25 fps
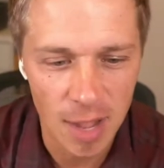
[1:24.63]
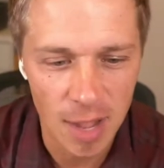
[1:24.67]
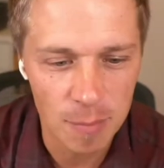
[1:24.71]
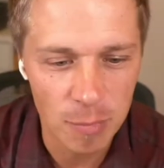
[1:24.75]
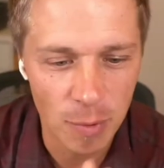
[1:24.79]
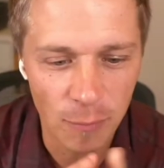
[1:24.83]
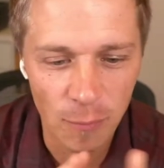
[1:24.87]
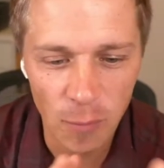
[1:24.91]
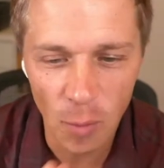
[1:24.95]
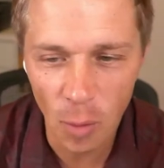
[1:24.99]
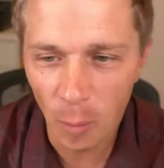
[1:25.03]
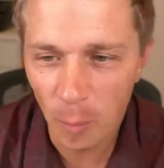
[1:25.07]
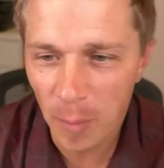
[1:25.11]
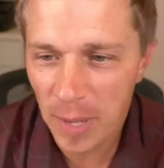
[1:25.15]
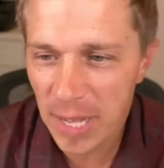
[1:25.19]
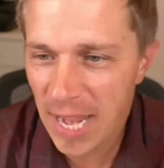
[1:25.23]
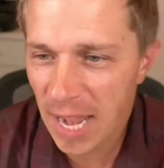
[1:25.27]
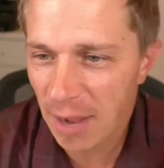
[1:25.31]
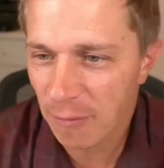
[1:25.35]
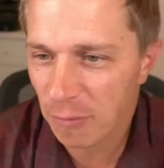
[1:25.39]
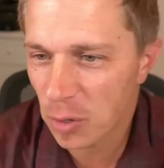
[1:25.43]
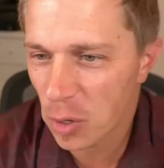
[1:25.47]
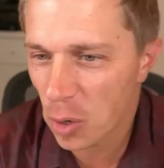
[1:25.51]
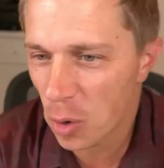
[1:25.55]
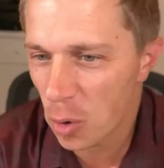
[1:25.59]
Uh, before
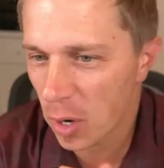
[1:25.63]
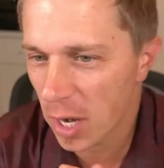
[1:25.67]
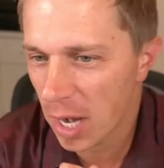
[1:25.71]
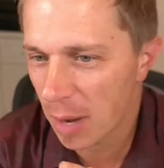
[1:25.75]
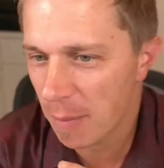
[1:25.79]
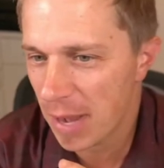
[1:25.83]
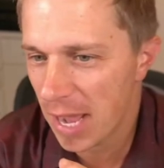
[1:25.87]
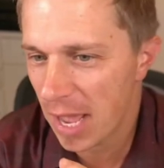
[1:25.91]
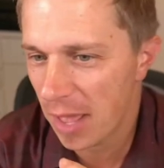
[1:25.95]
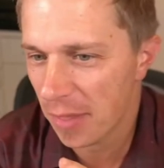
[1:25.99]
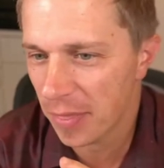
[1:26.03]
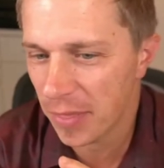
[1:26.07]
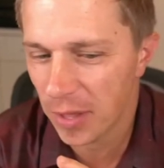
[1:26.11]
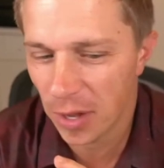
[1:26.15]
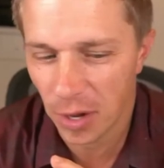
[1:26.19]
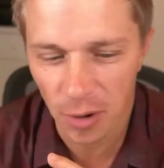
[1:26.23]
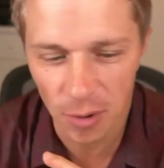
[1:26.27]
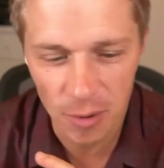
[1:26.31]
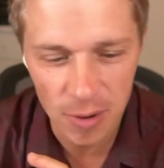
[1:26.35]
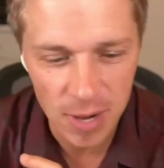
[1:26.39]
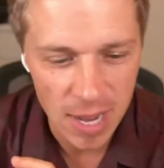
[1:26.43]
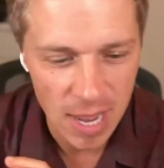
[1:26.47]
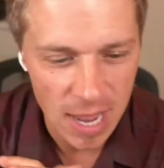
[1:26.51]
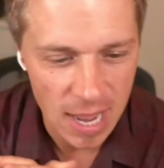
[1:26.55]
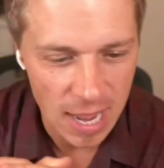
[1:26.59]
we have Cole come out
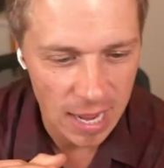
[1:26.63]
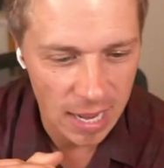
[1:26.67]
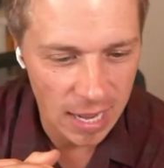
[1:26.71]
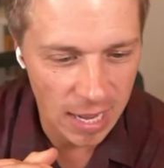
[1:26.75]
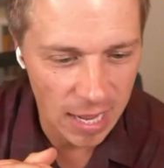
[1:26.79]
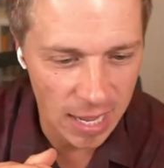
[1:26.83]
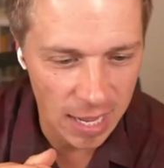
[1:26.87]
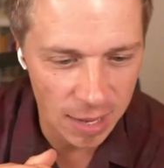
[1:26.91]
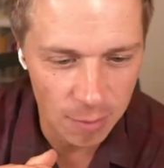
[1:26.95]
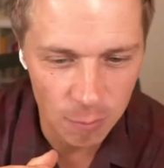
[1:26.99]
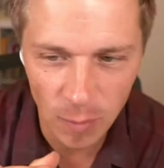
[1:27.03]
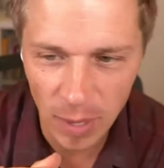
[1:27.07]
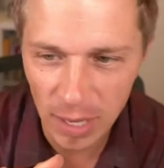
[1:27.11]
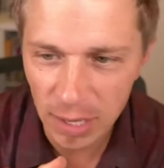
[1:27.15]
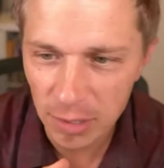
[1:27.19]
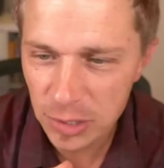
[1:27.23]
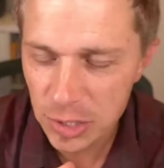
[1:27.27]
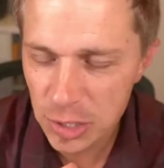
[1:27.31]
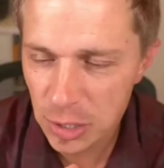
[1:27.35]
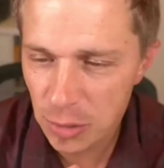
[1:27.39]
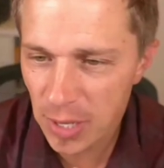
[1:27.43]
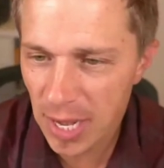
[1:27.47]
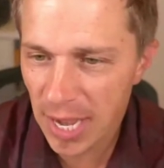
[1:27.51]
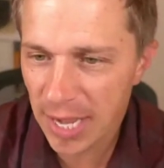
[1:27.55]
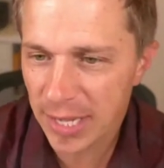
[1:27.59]
though, Uh,
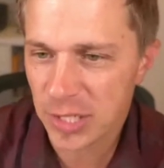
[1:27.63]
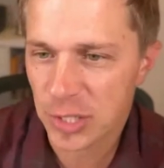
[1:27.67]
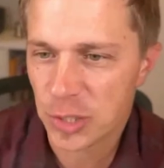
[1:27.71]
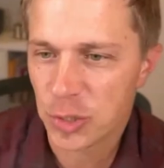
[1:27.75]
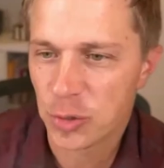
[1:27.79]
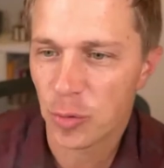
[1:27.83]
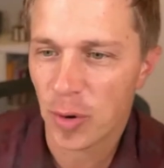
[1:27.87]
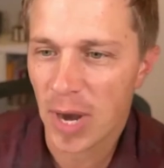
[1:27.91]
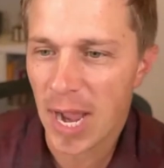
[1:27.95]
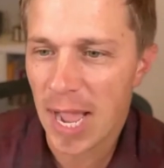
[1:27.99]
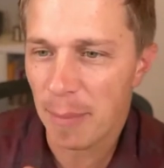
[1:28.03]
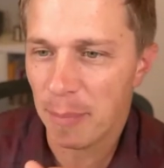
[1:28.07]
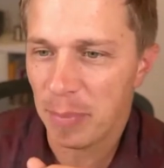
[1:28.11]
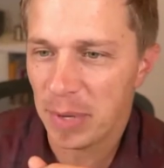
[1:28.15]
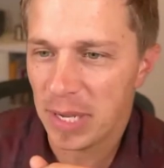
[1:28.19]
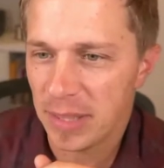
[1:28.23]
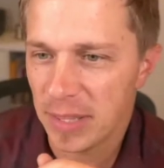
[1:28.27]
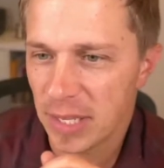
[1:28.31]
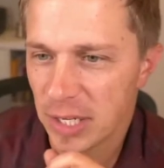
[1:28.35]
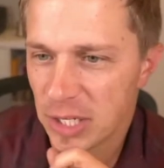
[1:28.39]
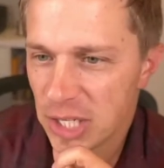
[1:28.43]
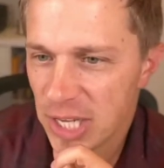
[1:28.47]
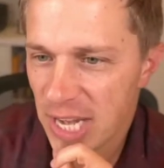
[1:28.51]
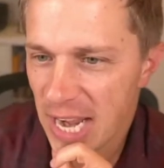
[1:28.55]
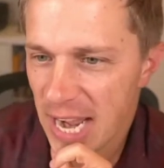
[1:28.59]
why don't you guys
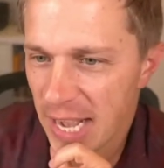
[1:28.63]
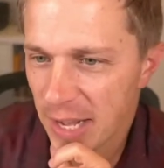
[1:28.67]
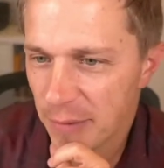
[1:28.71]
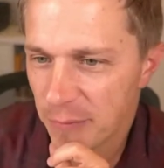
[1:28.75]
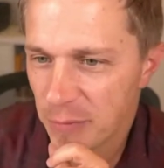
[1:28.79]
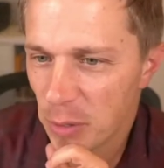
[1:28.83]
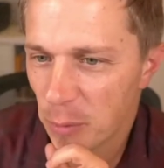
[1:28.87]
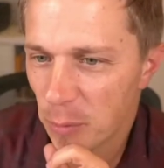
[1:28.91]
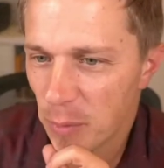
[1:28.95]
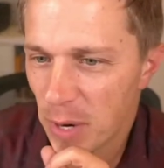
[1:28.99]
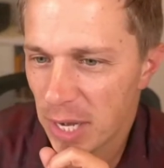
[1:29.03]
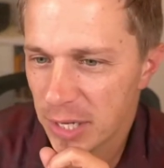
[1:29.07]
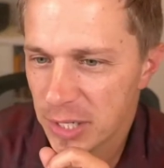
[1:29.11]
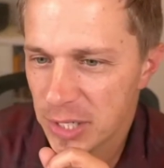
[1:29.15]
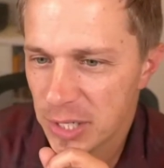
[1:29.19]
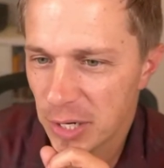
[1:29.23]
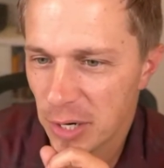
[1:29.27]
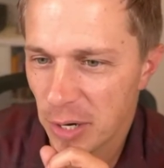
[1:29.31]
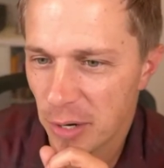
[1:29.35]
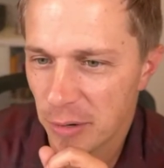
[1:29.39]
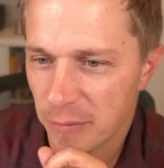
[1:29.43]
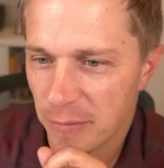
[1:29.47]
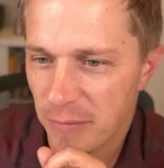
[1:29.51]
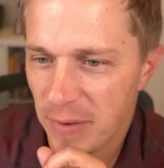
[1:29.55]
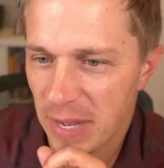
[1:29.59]
drop in the chat if you're
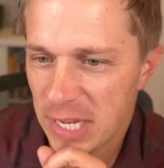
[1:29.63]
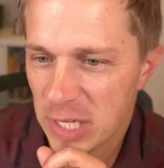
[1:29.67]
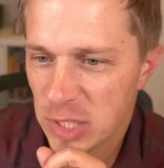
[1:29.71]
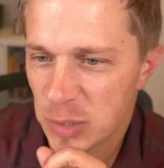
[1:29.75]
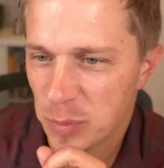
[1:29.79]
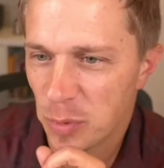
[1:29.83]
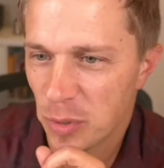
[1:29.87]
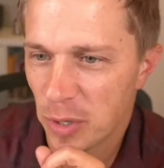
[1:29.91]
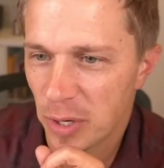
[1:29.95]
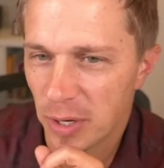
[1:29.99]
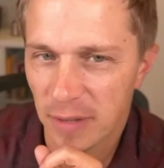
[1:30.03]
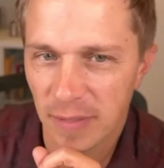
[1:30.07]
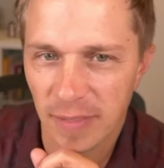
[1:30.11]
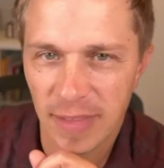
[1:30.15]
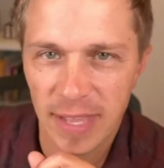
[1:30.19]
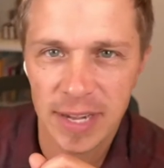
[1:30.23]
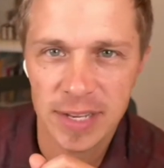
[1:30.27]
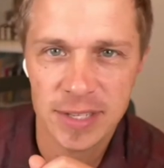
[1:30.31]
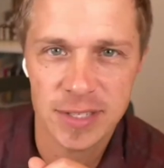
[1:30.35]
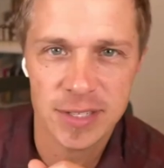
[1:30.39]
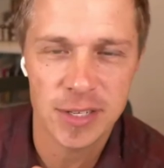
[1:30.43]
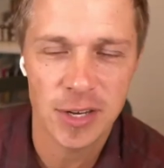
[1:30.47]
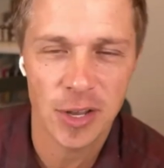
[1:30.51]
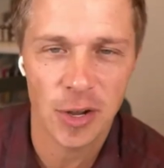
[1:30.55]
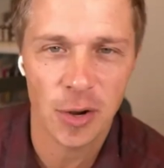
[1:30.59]
watching on Facebook?
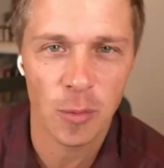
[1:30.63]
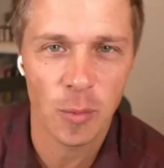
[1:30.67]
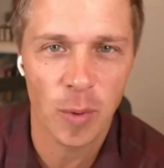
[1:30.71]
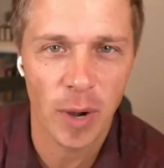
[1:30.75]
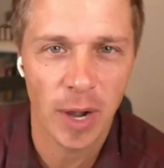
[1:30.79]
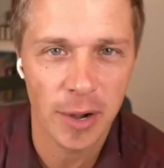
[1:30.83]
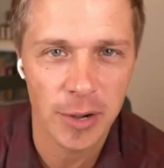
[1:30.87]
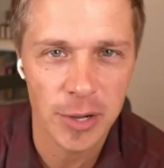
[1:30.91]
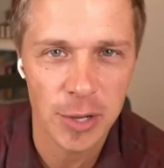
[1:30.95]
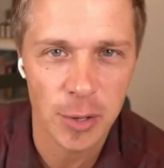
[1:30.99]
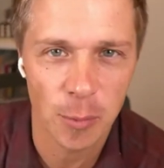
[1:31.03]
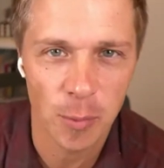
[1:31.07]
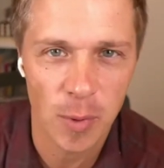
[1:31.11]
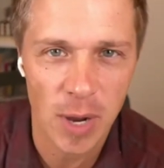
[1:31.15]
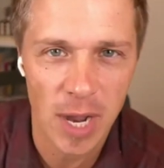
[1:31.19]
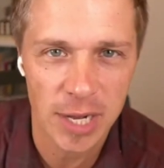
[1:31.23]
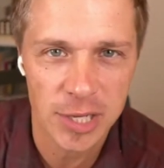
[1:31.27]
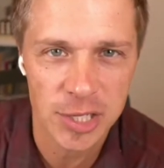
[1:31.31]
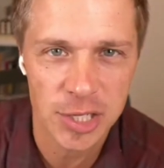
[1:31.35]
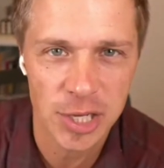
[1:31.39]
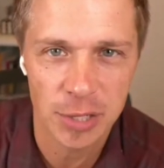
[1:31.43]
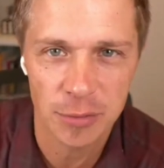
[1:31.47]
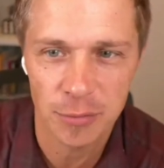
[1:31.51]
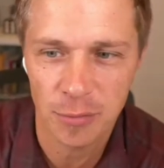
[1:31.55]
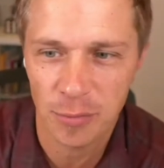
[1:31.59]
Let us know where you're
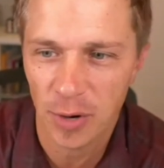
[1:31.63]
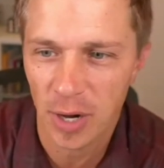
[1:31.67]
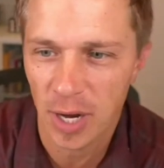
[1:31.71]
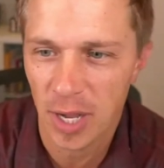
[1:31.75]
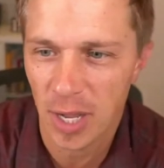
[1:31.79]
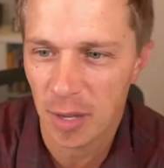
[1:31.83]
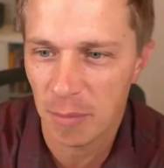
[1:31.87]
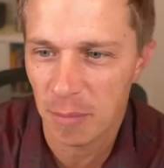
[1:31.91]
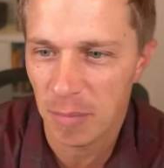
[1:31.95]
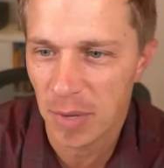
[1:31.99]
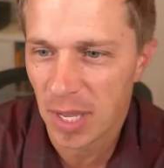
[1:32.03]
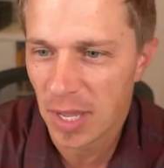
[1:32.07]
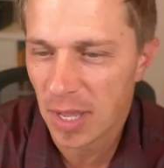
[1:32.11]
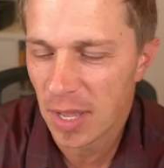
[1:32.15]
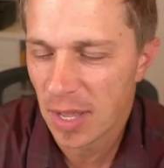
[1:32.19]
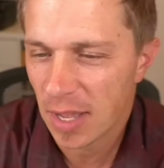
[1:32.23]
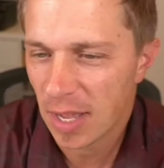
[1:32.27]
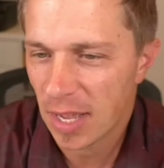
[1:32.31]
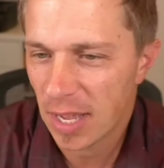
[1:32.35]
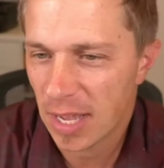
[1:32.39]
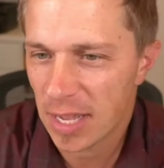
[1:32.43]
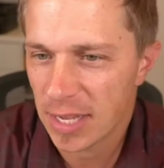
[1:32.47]
watching from.